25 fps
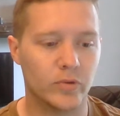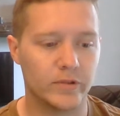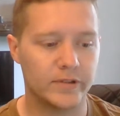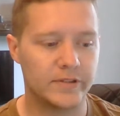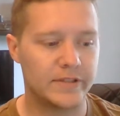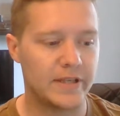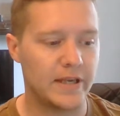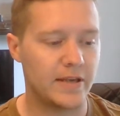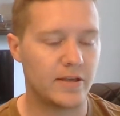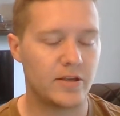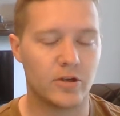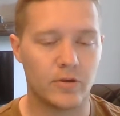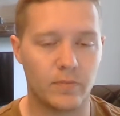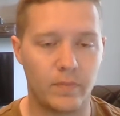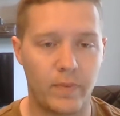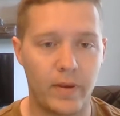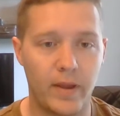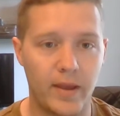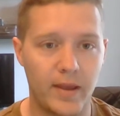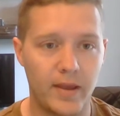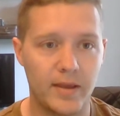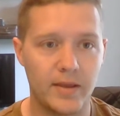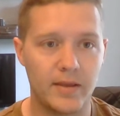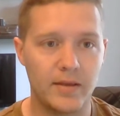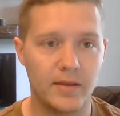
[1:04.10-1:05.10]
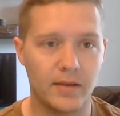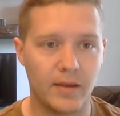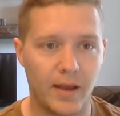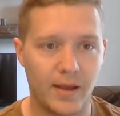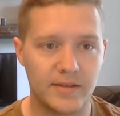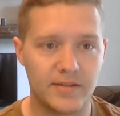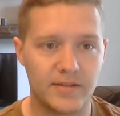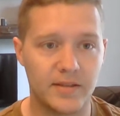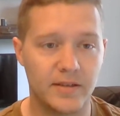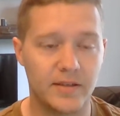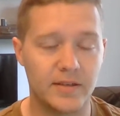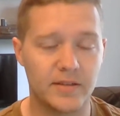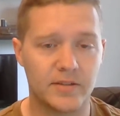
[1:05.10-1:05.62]
will take your pay
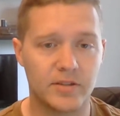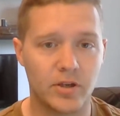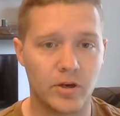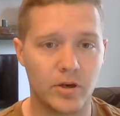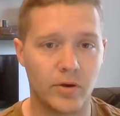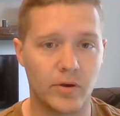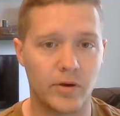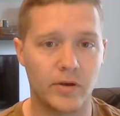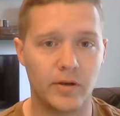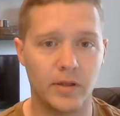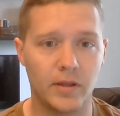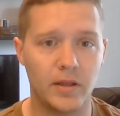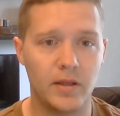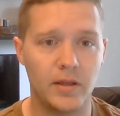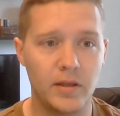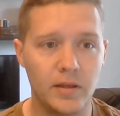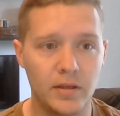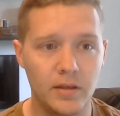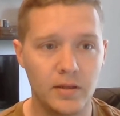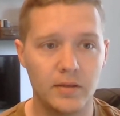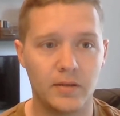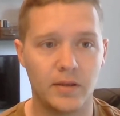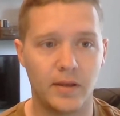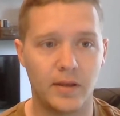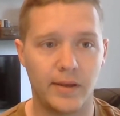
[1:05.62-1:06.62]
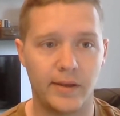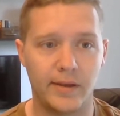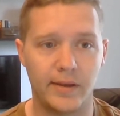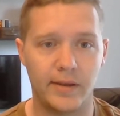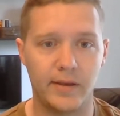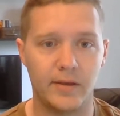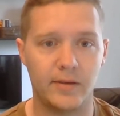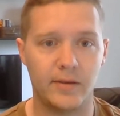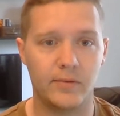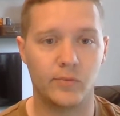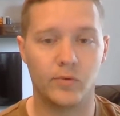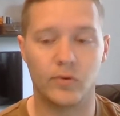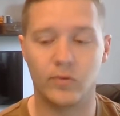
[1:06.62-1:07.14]
as it is currently,
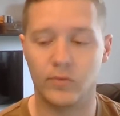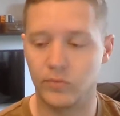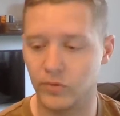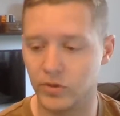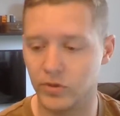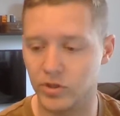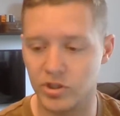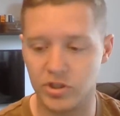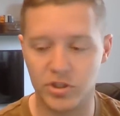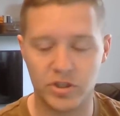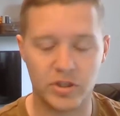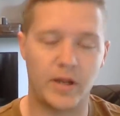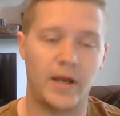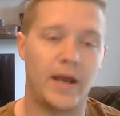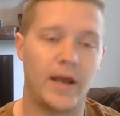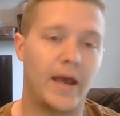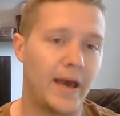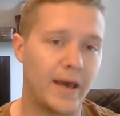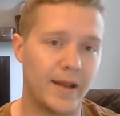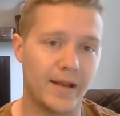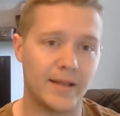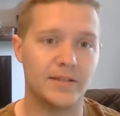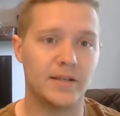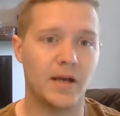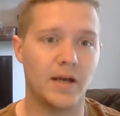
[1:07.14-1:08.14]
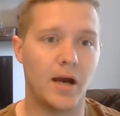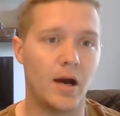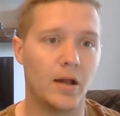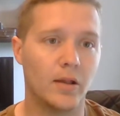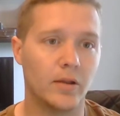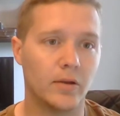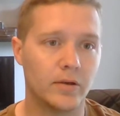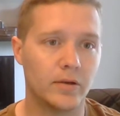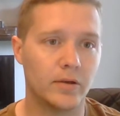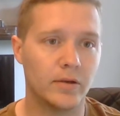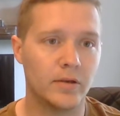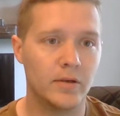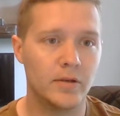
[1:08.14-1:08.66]
and we're just going to add a
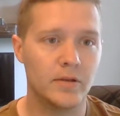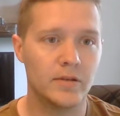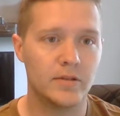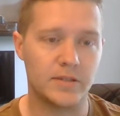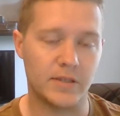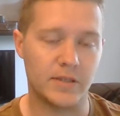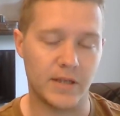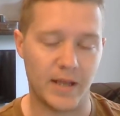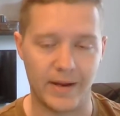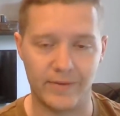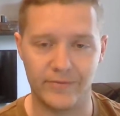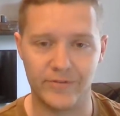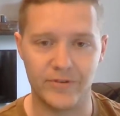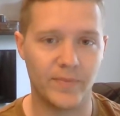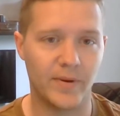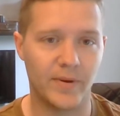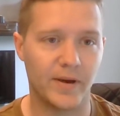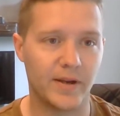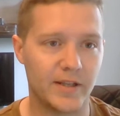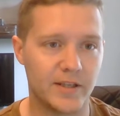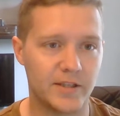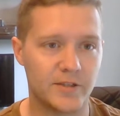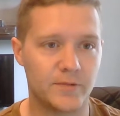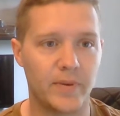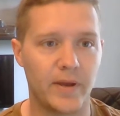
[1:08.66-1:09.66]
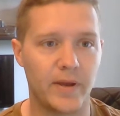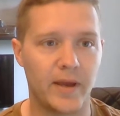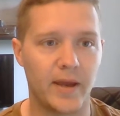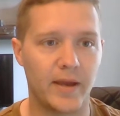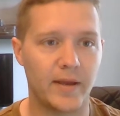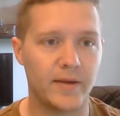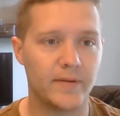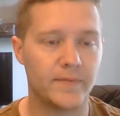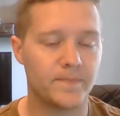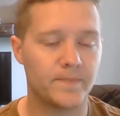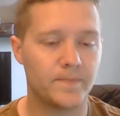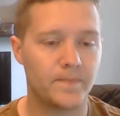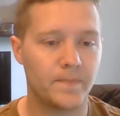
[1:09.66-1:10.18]
dollar to everybody's
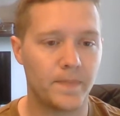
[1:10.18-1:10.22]
pay.